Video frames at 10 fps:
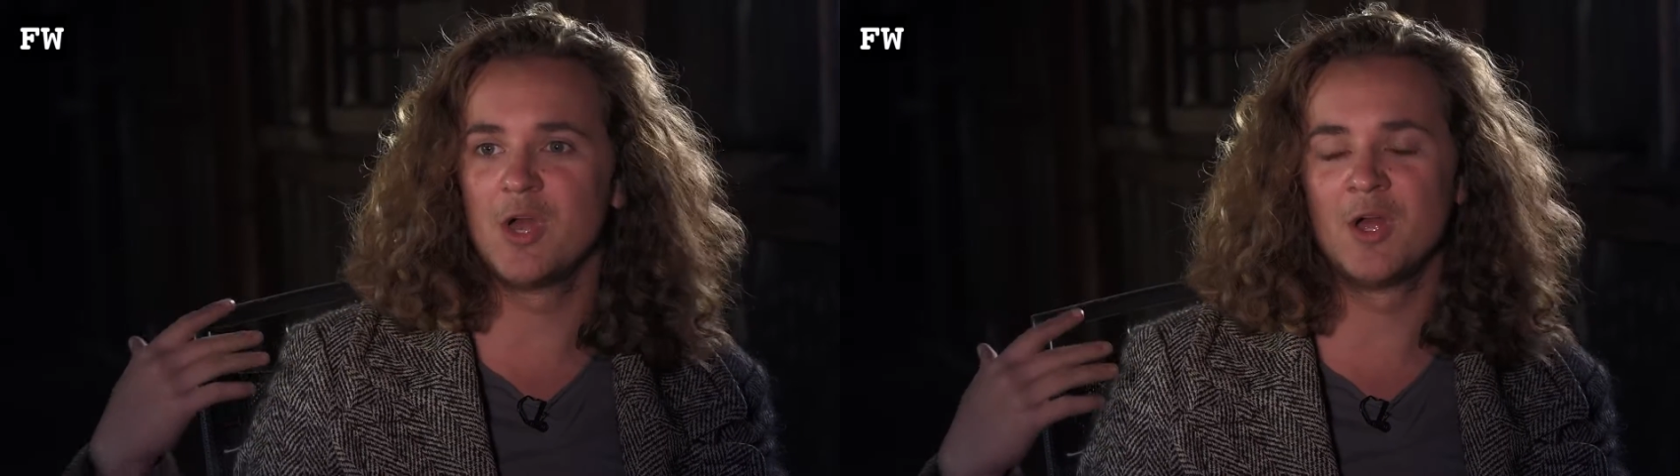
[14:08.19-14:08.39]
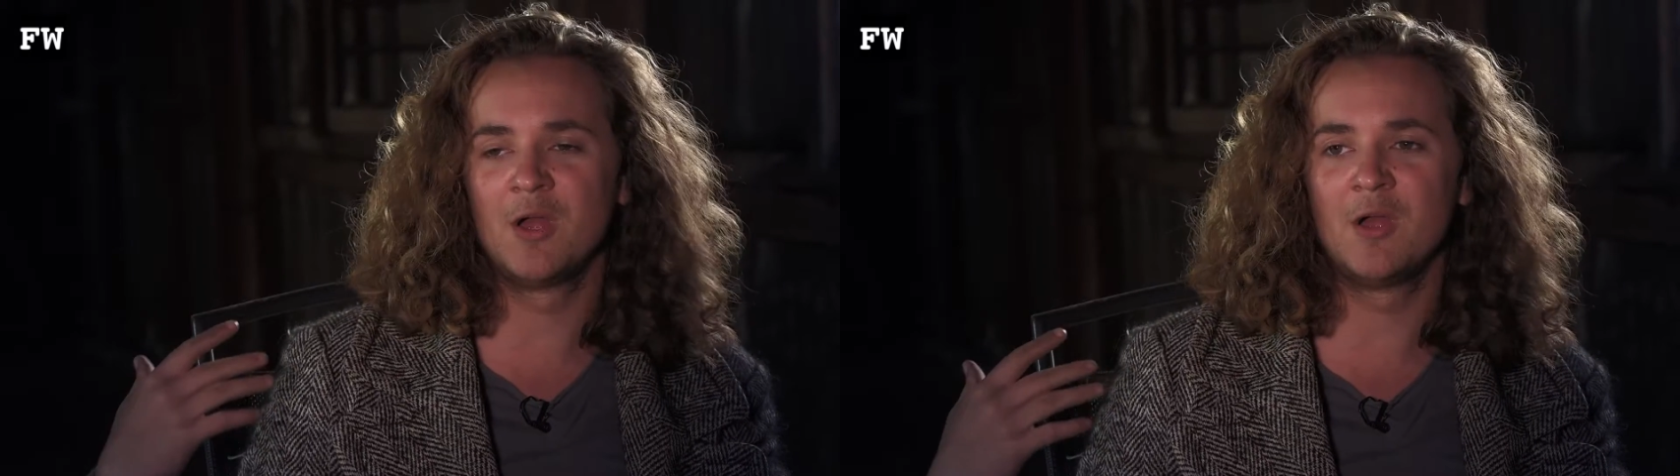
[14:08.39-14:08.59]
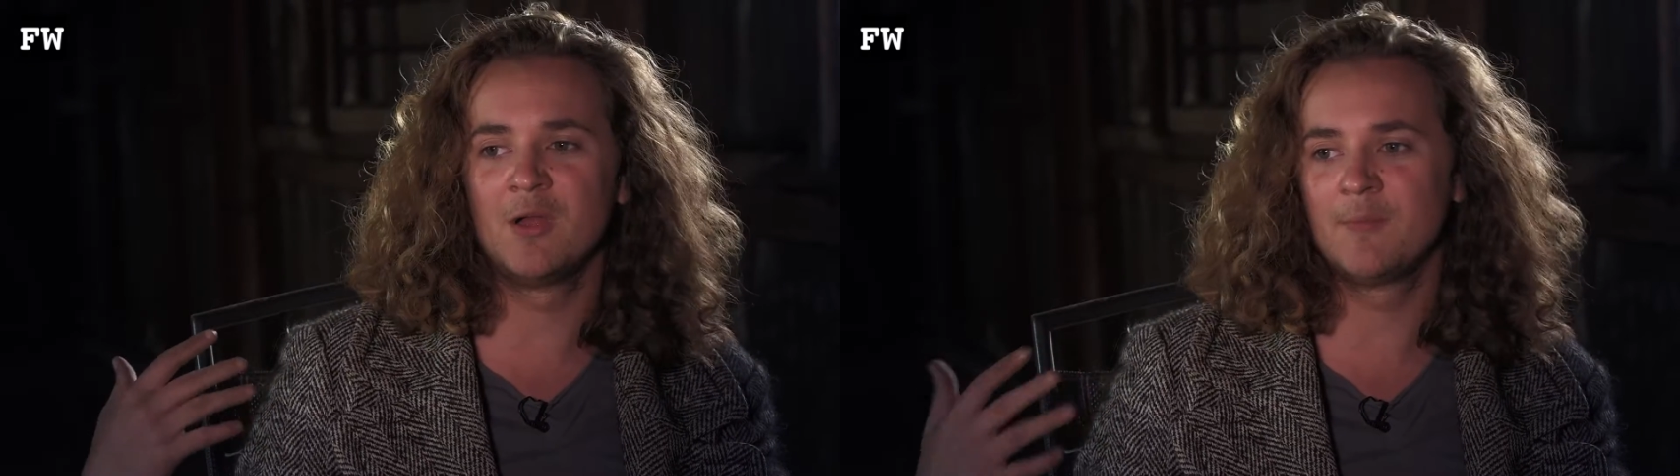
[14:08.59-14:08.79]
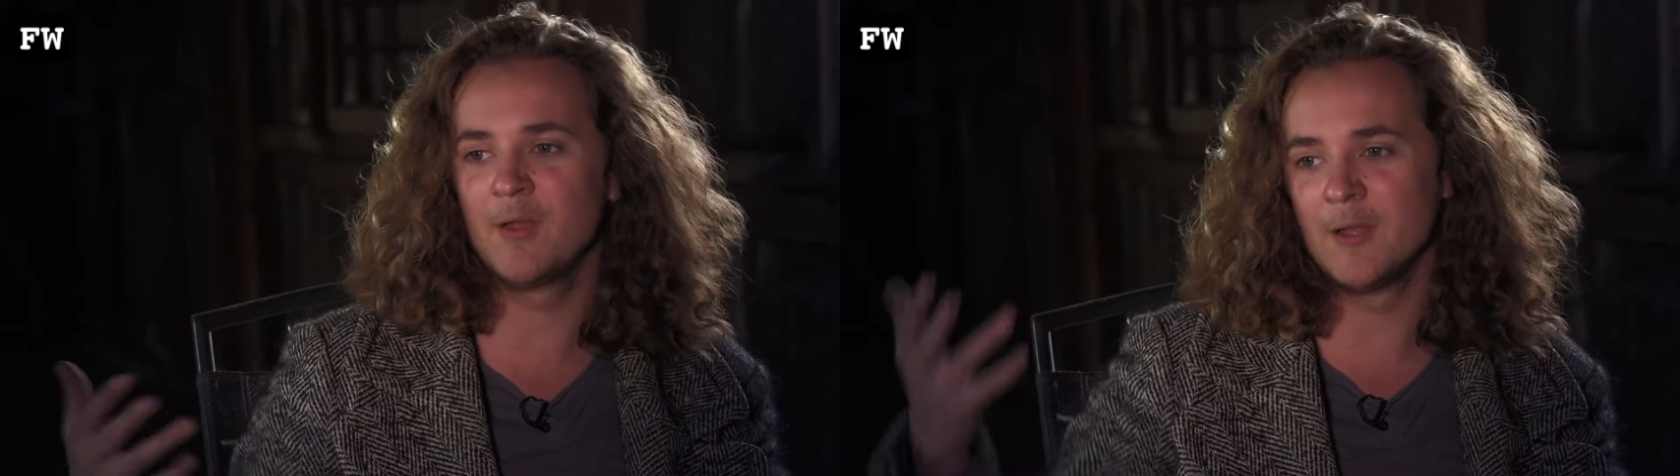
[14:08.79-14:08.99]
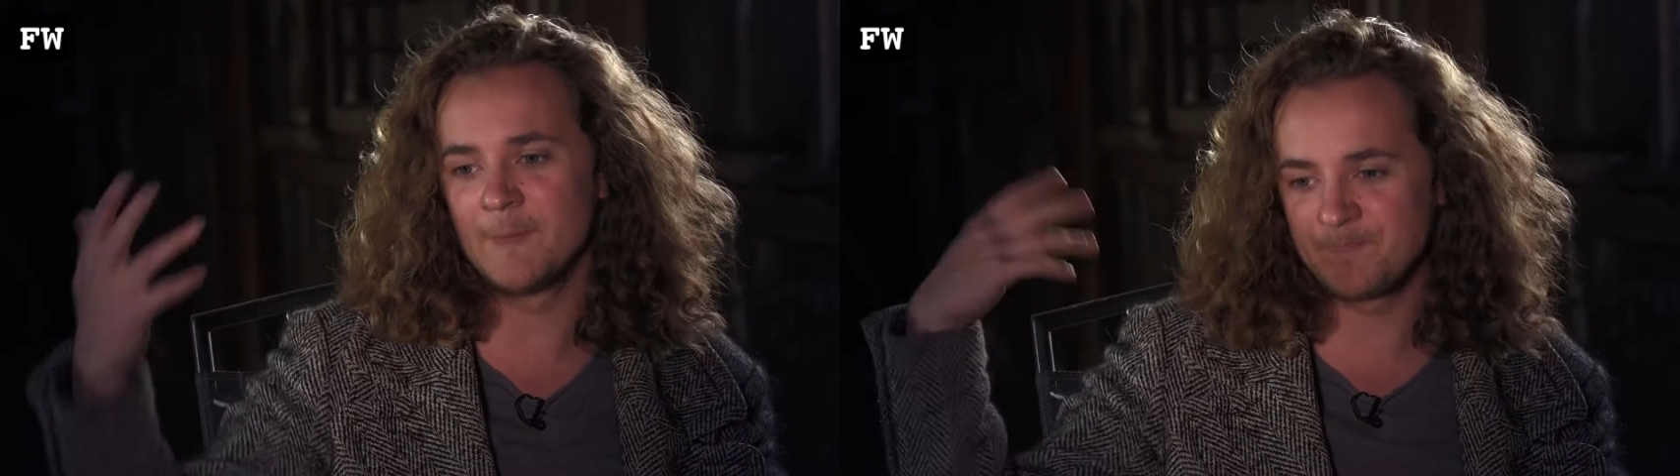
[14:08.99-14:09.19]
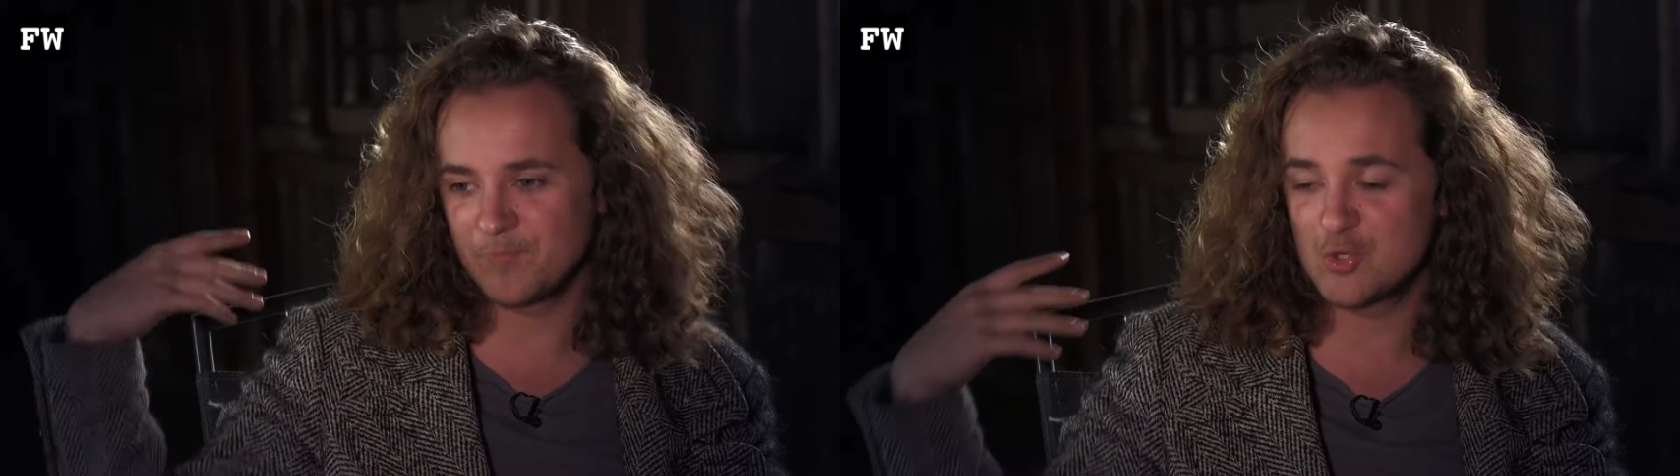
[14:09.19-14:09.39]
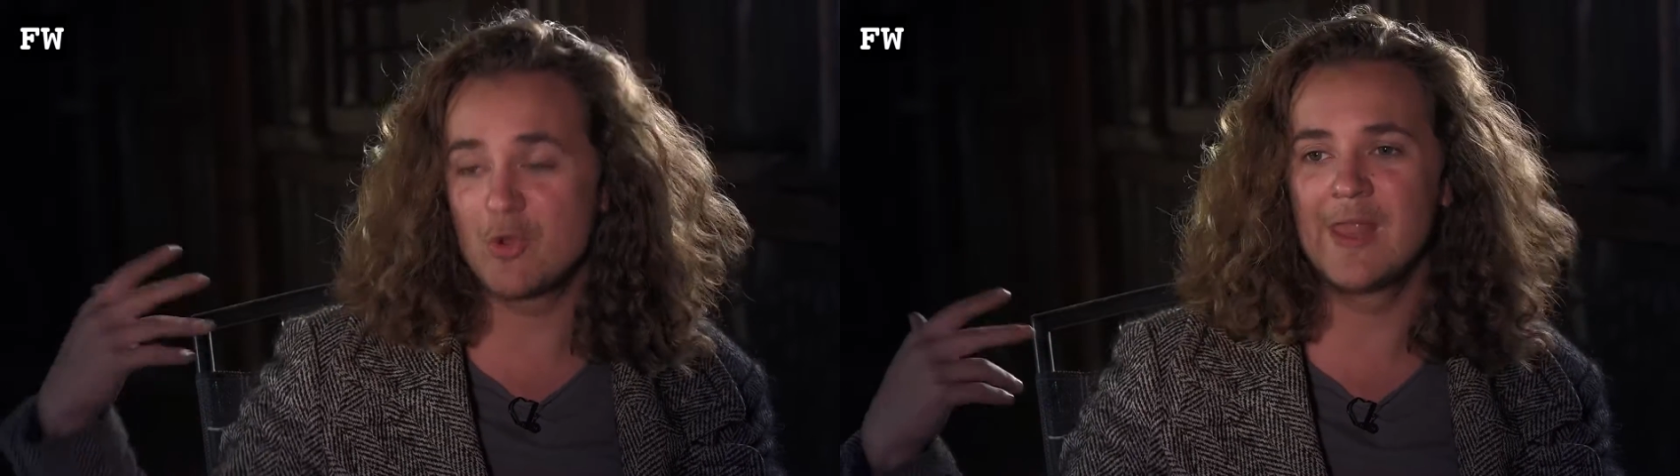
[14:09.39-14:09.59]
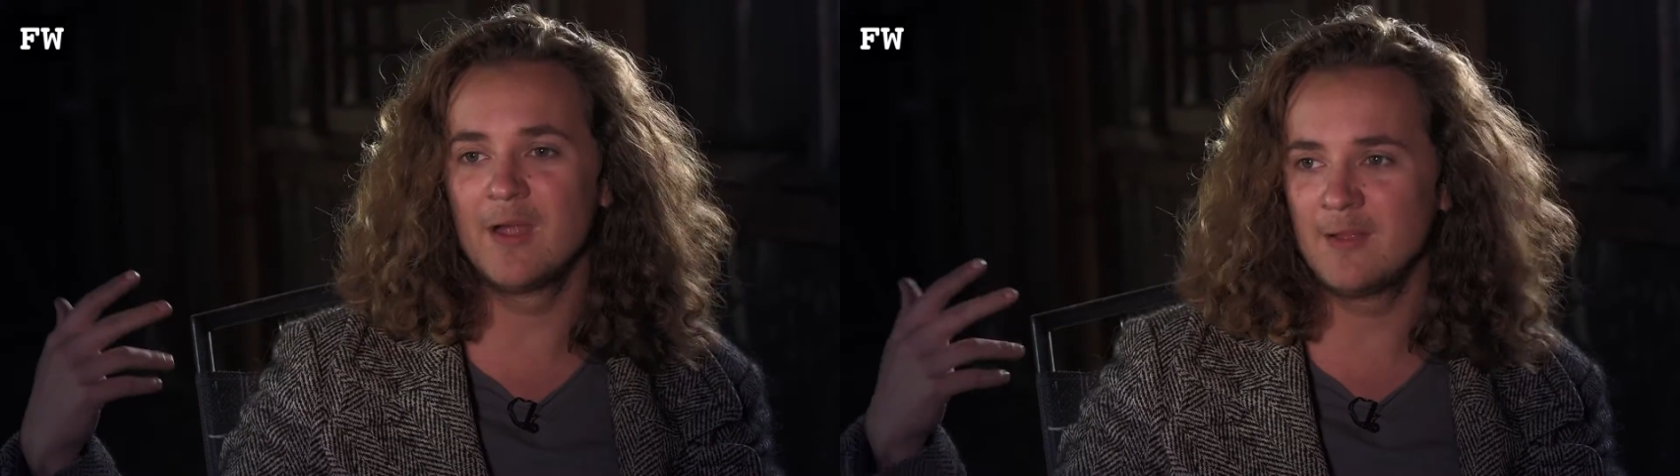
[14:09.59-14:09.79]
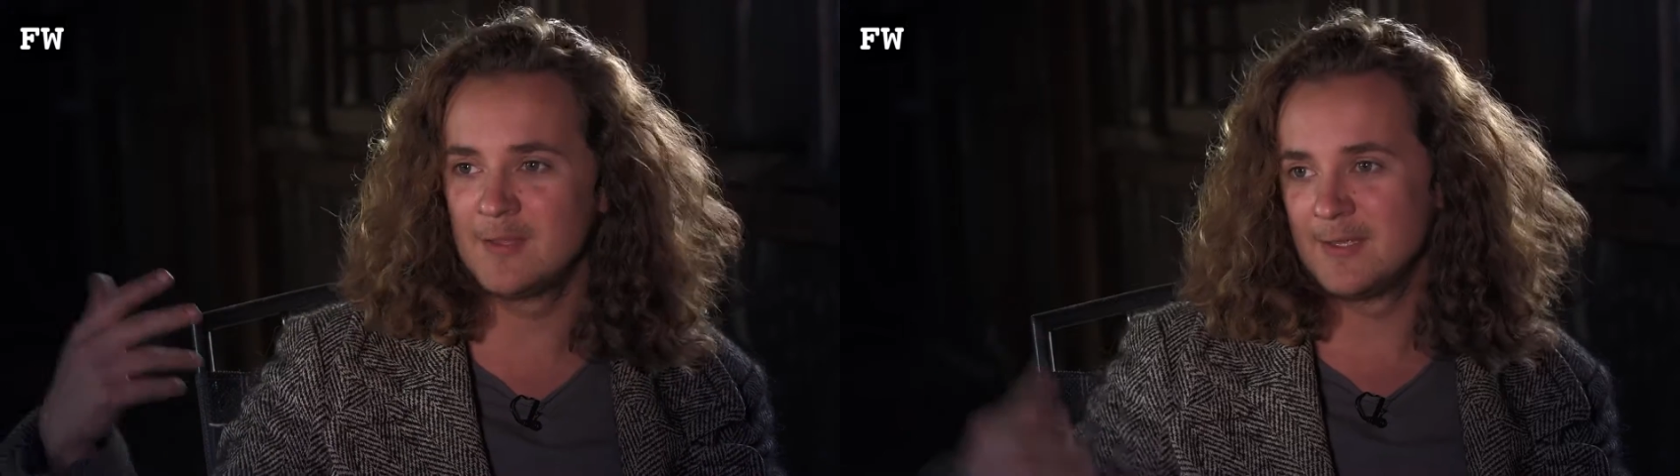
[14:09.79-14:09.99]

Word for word: uh, a, a trailer,